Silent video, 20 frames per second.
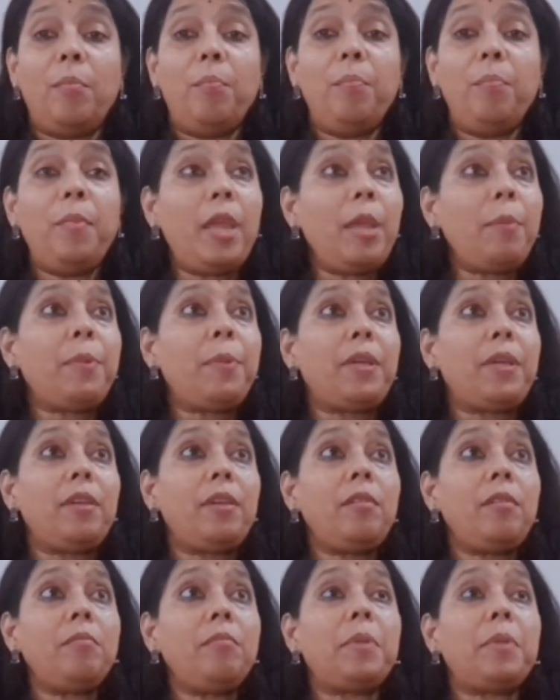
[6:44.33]
may
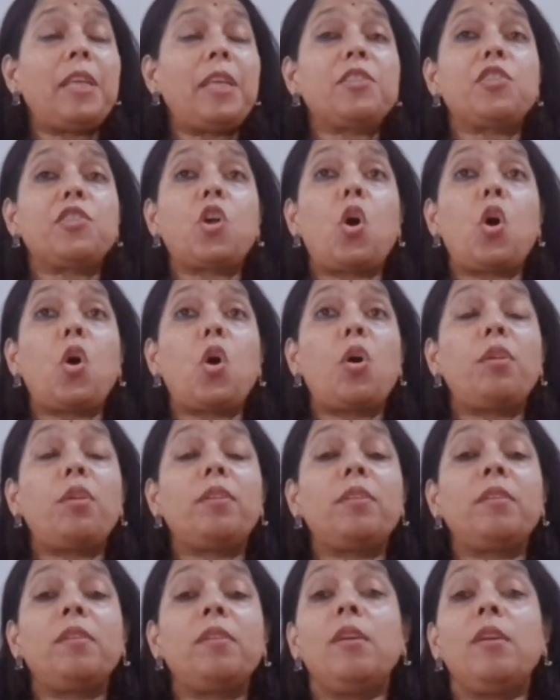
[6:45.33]
be based
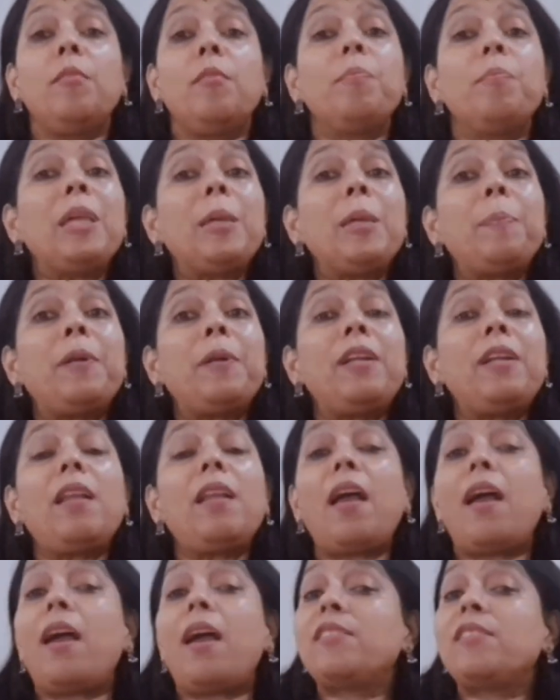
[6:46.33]
on people
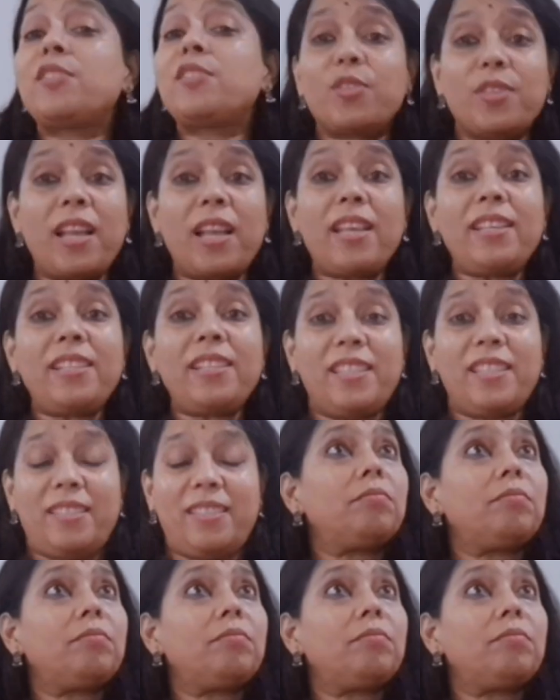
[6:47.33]
and society.